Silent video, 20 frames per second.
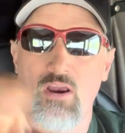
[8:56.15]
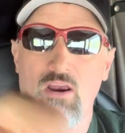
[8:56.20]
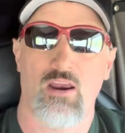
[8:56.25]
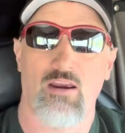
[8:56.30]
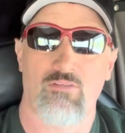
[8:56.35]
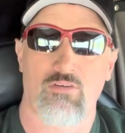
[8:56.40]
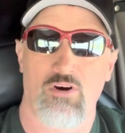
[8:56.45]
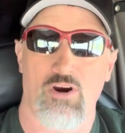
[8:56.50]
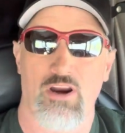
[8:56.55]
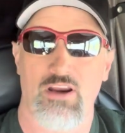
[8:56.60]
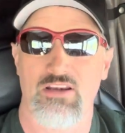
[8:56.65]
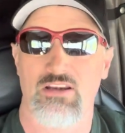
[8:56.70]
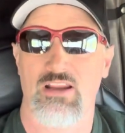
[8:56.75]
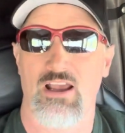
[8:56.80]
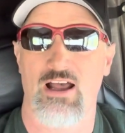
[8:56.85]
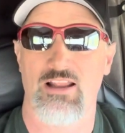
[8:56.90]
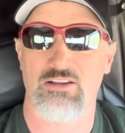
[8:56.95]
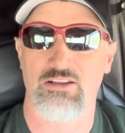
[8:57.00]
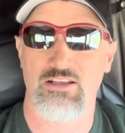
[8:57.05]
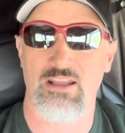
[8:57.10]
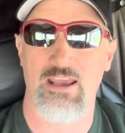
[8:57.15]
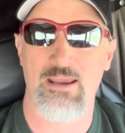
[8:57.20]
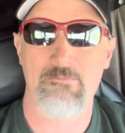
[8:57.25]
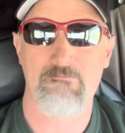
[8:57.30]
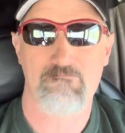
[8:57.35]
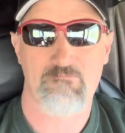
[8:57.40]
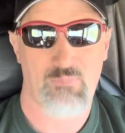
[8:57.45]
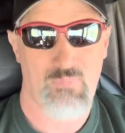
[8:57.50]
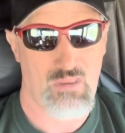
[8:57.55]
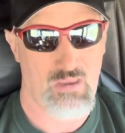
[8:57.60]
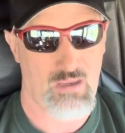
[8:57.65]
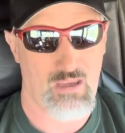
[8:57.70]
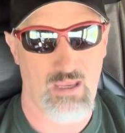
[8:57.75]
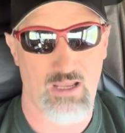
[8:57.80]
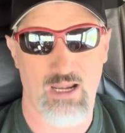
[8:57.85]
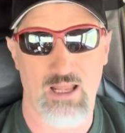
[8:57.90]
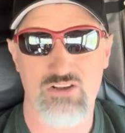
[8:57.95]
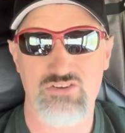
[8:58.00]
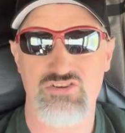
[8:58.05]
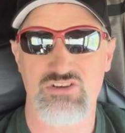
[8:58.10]
Have a great and godly day,
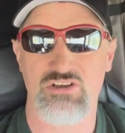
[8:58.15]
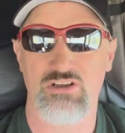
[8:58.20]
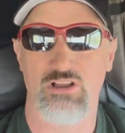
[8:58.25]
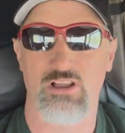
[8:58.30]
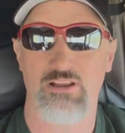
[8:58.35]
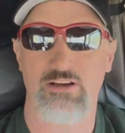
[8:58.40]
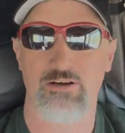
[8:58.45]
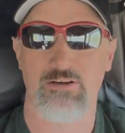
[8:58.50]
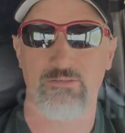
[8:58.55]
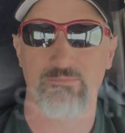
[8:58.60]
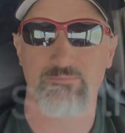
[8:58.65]
and I'll see you later.